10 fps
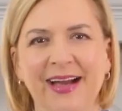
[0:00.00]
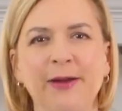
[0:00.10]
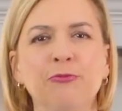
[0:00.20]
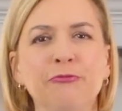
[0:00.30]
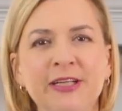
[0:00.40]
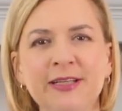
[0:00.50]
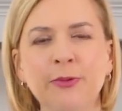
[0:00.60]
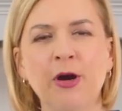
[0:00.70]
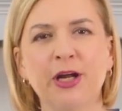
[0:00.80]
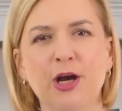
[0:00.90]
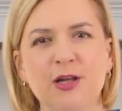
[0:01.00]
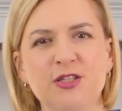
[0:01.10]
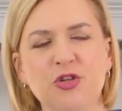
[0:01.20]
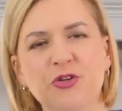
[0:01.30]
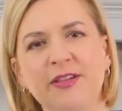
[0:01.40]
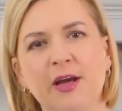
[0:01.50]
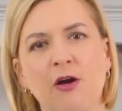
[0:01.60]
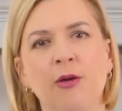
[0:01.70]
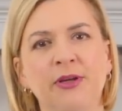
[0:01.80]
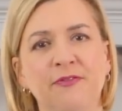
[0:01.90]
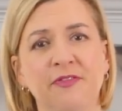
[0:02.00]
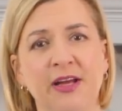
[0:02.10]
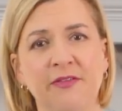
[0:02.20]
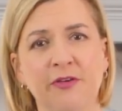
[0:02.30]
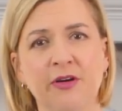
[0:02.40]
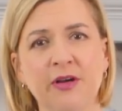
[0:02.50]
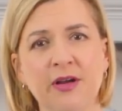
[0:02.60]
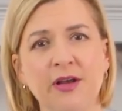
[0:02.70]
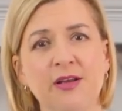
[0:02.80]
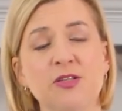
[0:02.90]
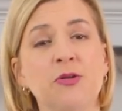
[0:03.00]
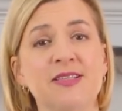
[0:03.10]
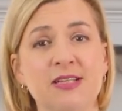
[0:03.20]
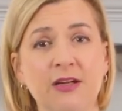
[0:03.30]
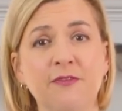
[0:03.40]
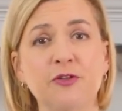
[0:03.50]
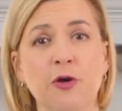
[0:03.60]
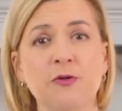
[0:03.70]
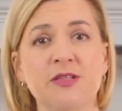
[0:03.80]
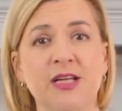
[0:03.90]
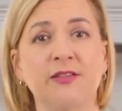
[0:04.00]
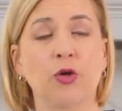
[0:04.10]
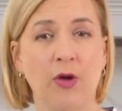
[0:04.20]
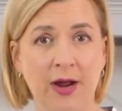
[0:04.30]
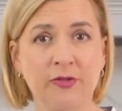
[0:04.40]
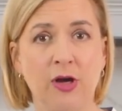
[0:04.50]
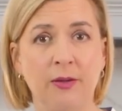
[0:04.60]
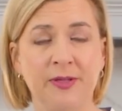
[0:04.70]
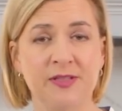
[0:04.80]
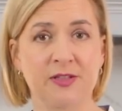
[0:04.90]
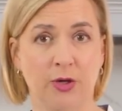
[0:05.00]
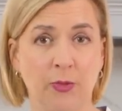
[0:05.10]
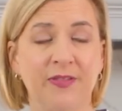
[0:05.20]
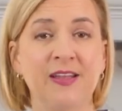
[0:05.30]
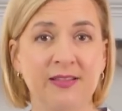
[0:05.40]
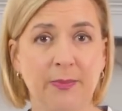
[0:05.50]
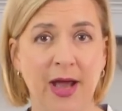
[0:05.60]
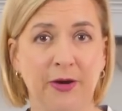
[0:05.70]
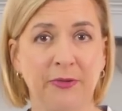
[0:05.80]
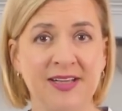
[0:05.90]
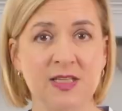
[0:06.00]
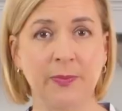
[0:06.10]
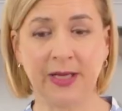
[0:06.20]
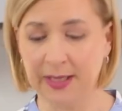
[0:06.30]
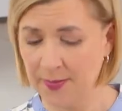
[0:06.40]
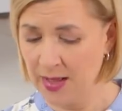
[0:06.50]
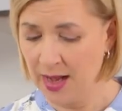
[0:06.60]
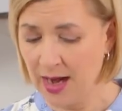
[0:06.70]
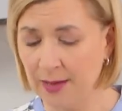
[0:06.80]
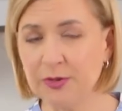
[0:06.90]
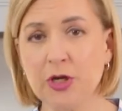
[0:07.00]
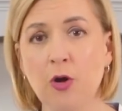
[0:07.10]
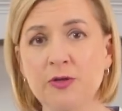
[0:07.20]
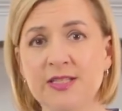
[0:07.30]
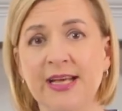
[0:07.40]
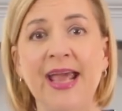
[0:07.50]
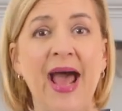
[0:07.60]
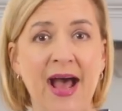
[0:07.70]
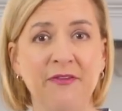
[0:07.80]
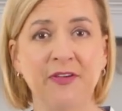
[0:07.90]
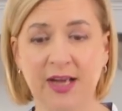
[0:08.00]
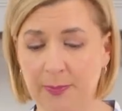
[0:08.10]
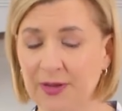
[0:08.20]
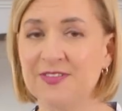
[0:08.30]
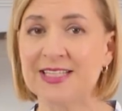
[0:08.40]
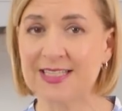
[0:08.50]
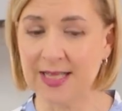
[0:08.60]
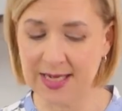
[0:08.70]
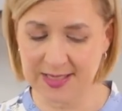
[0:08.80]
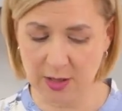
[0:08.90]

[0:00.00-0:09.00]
I really want to concentrate that almond flavor. So instead of toasting the ground almonds that are within the batter recipe, I'm toasting half a cup of sliced